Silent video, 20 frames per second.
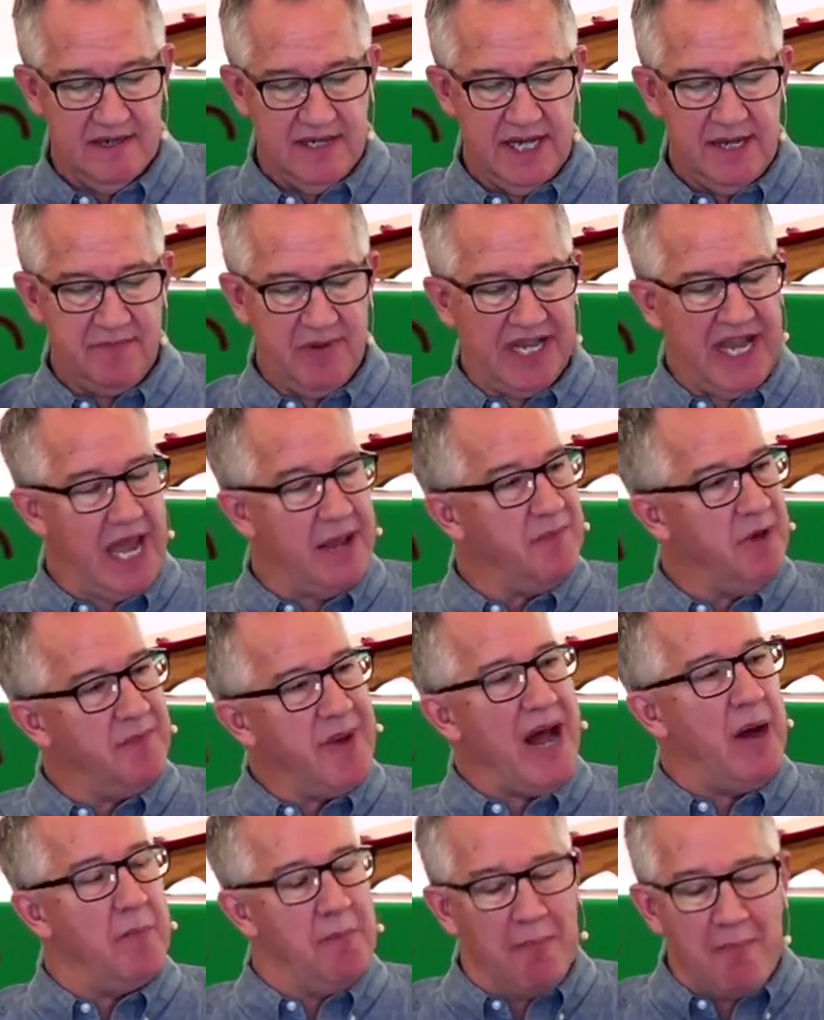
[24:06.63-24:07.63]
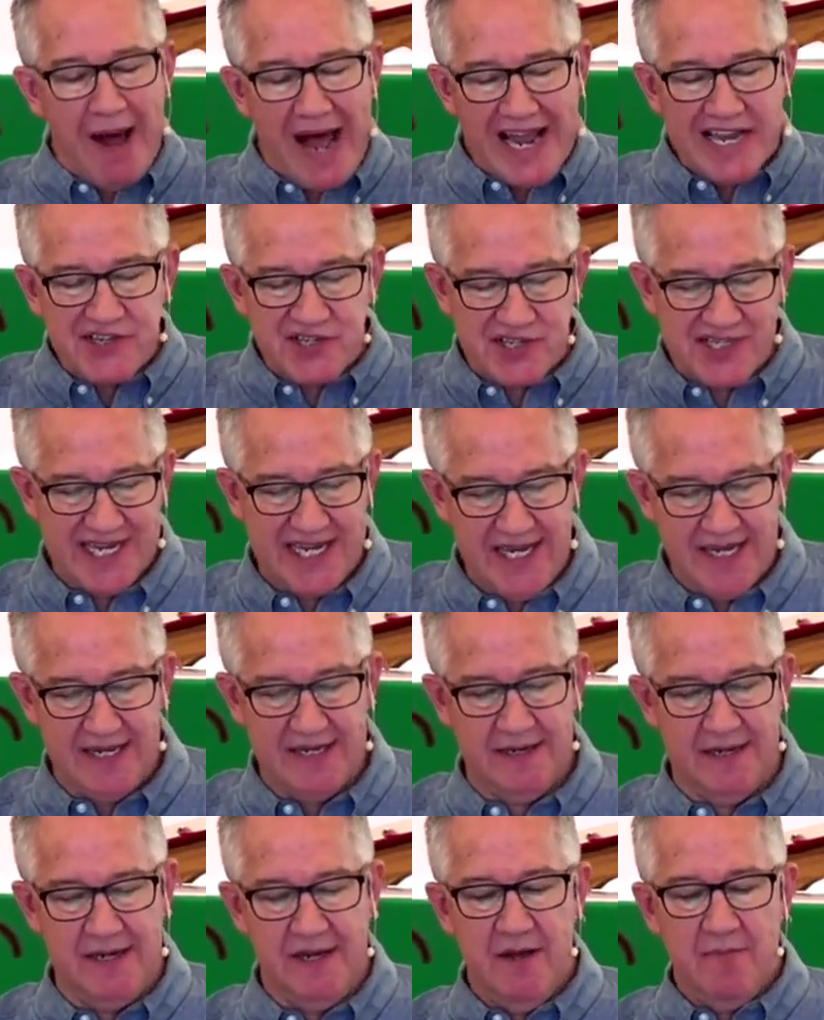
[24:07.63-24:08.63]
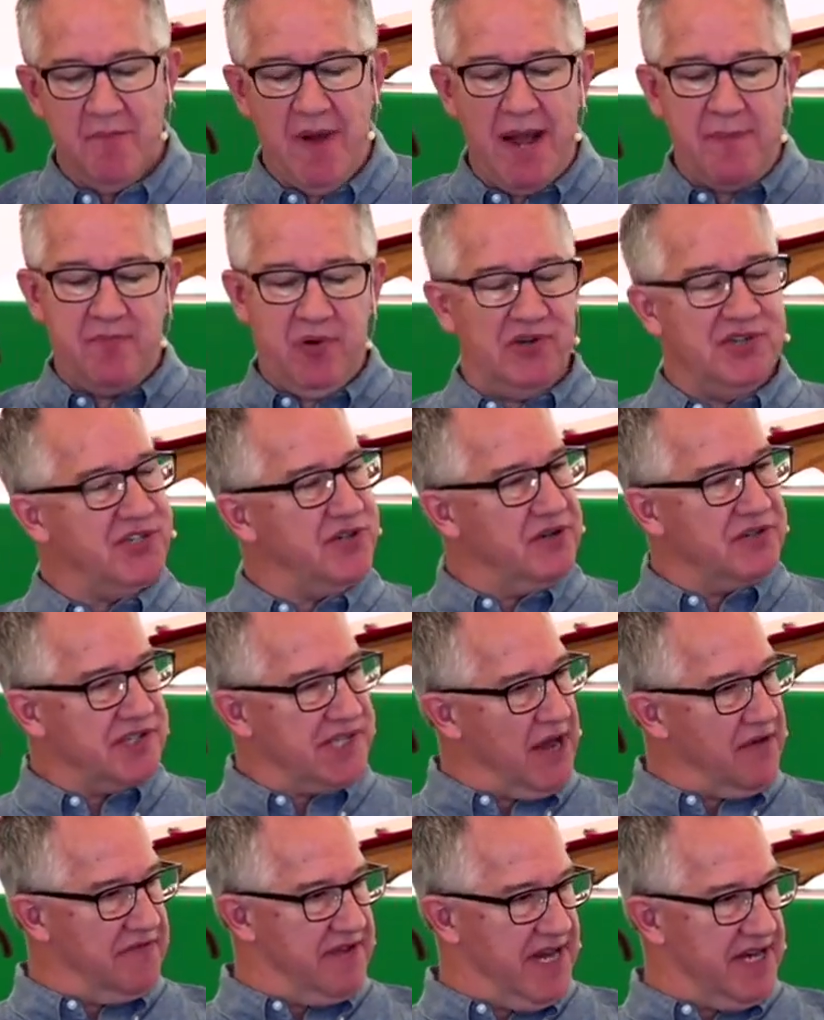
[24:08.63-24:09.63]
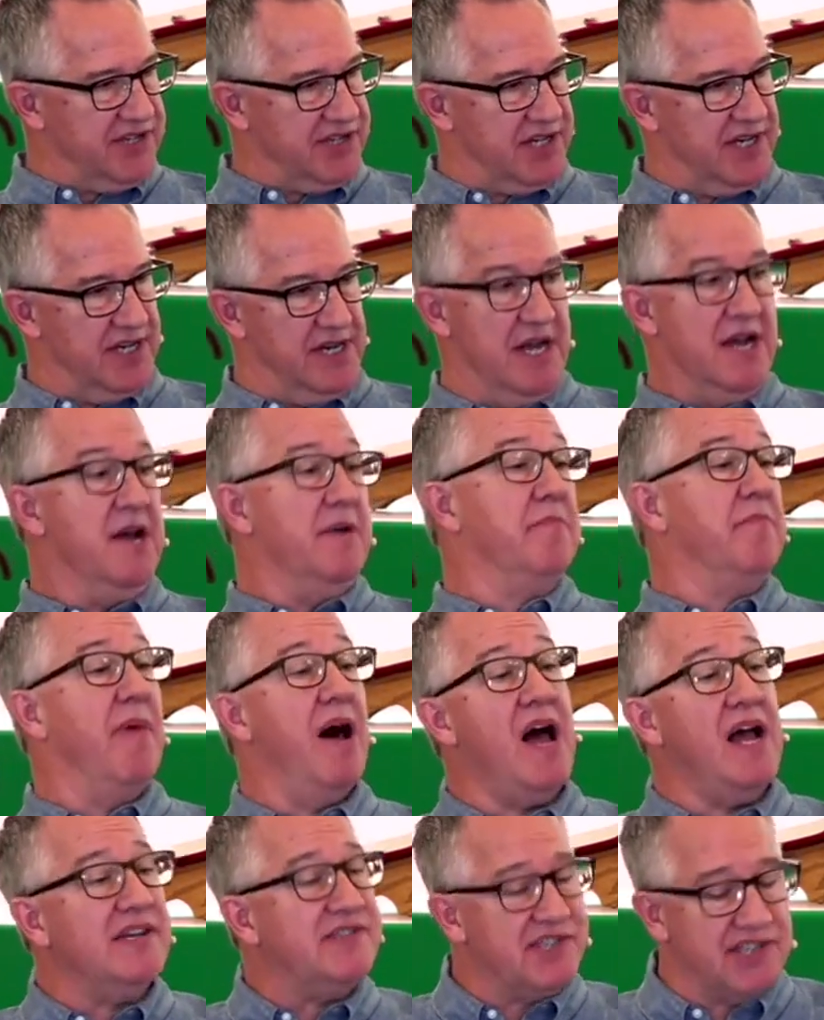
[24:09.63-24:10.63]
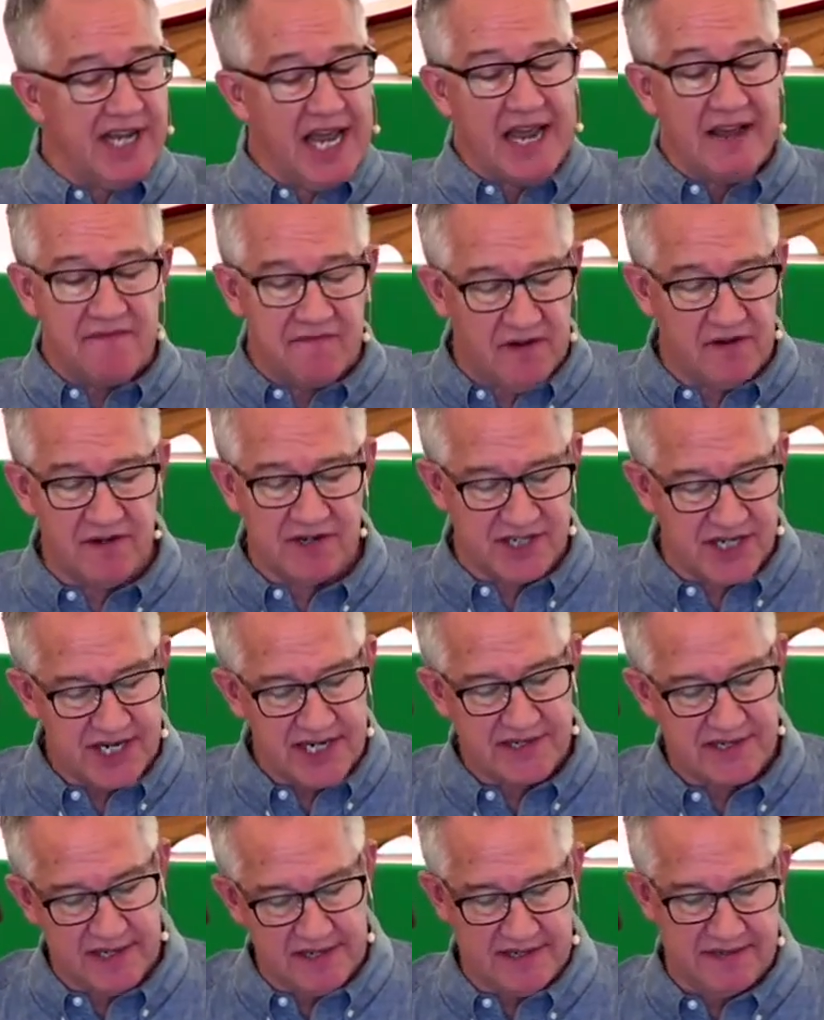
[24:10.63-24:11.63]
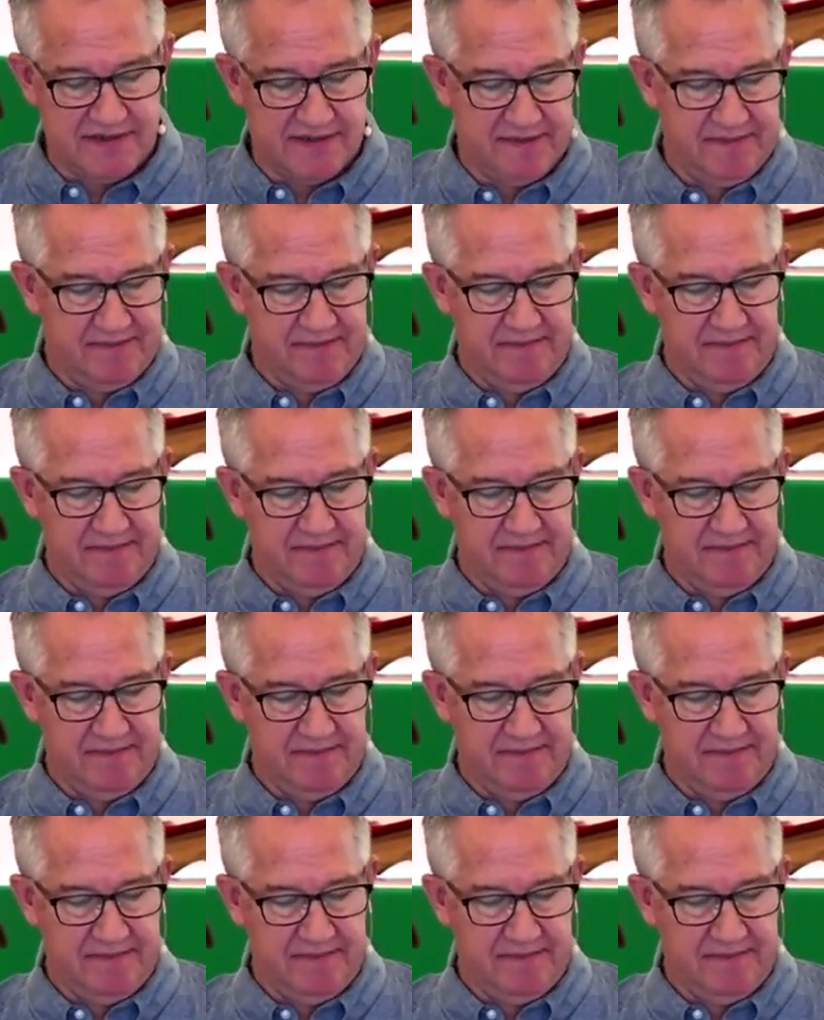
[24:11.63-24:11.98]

it became about my sin, my personal salvation, my Savior, Jesus.